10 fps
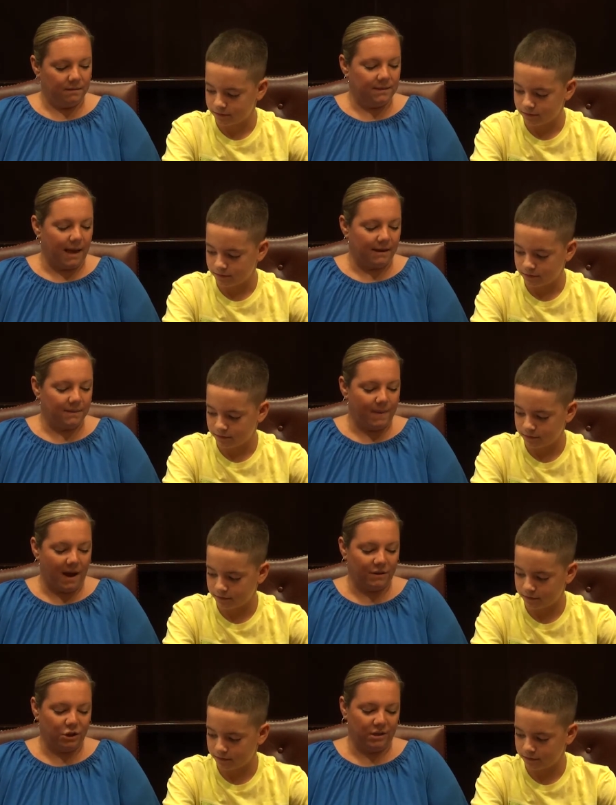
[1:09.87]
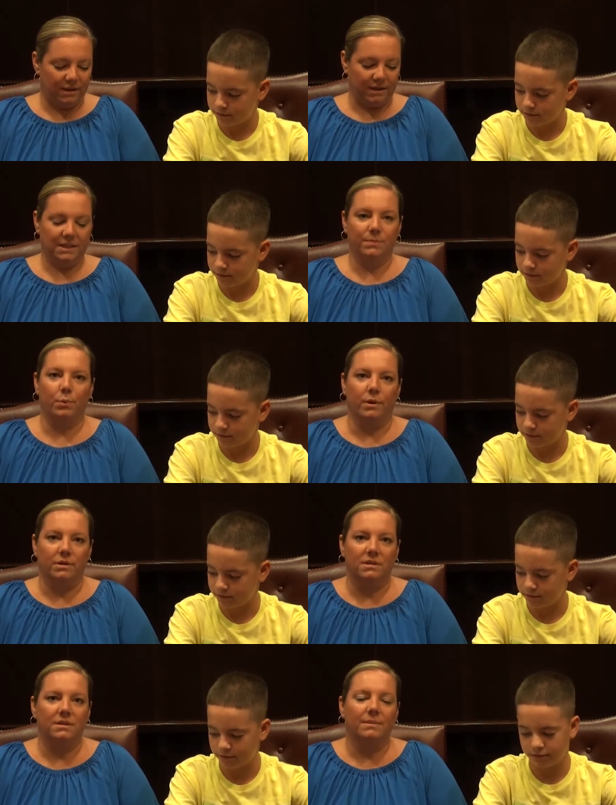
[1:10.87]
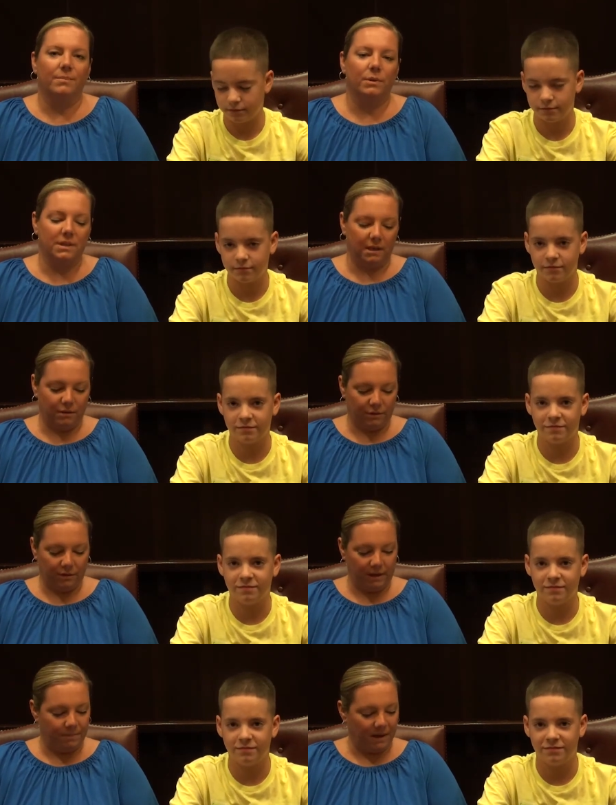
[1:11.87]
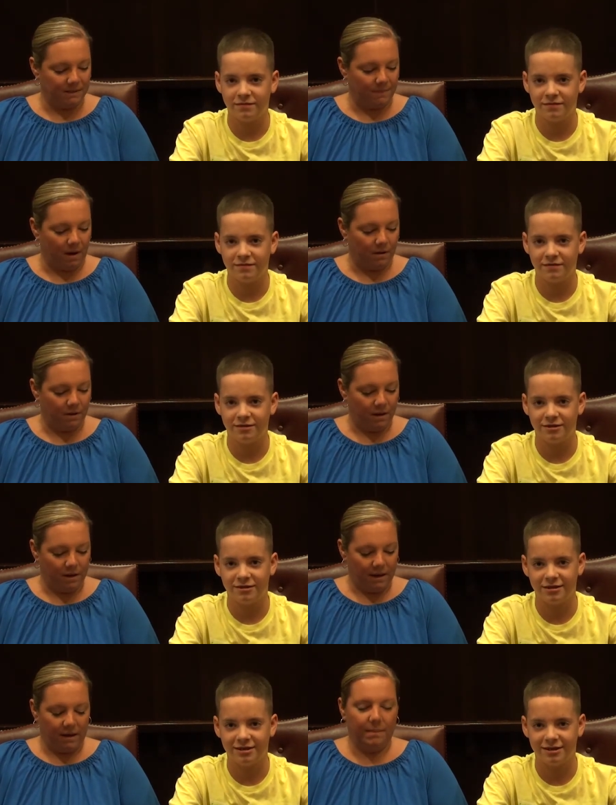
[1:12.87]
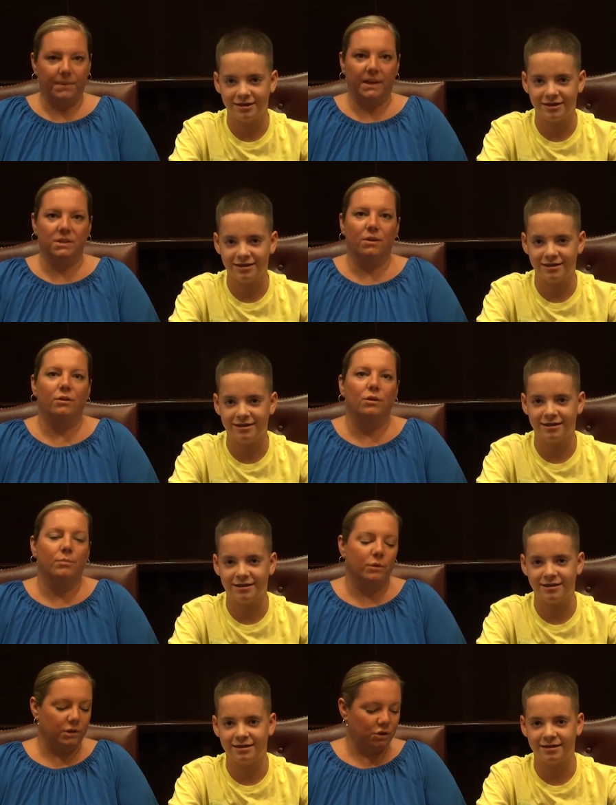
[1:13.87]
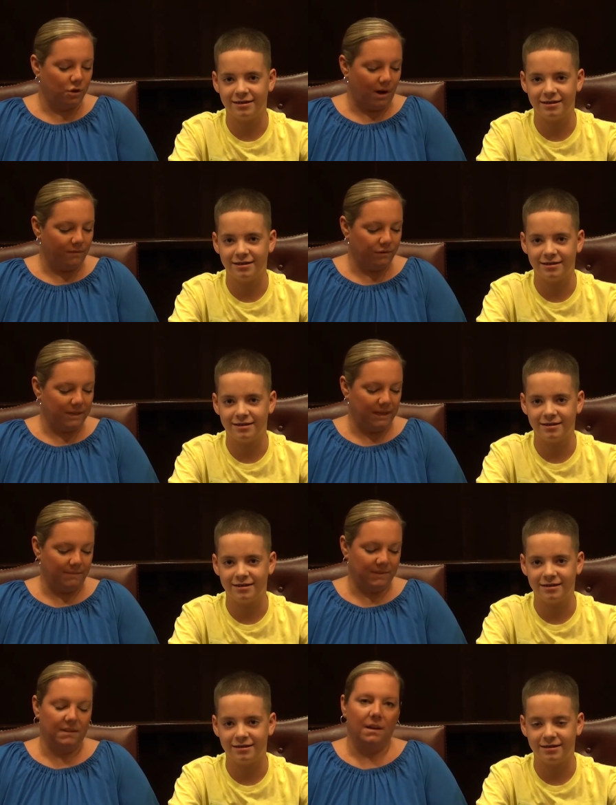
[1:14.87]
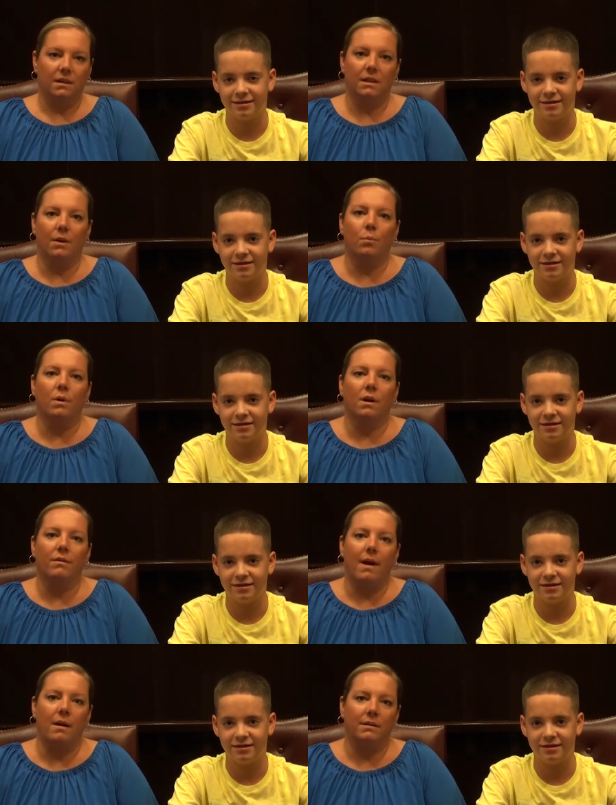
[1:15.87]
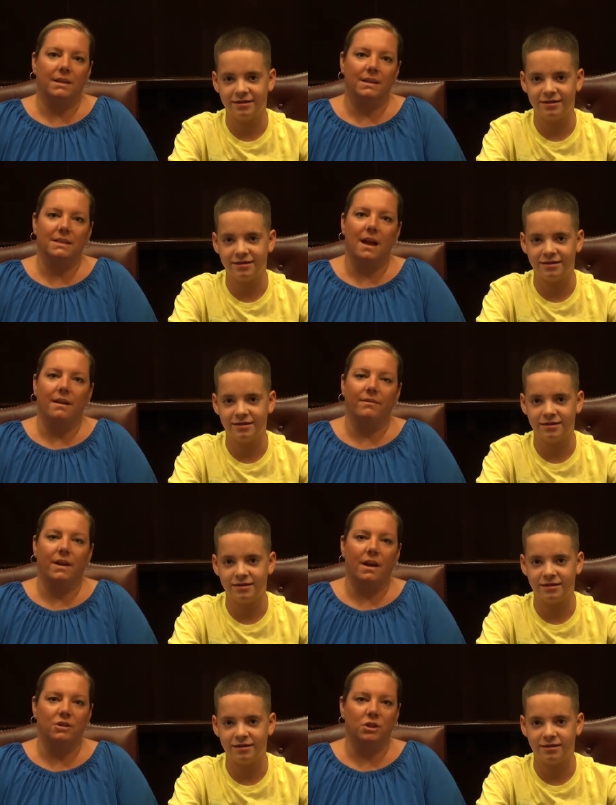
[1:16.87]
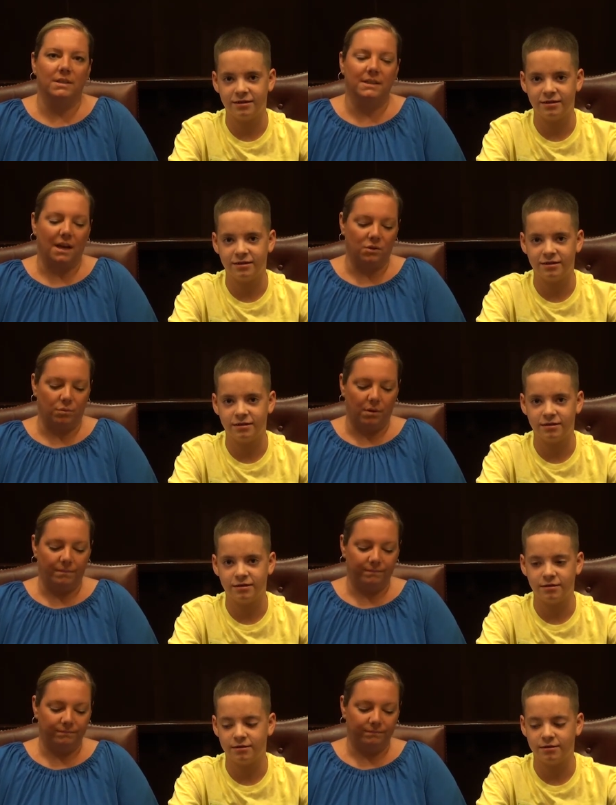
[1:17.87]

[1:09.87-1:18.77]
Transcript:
Speaker 1: Zach's passion is sports, particularly baseball. He plays on numerous travel teams that work around his IVIG schedule.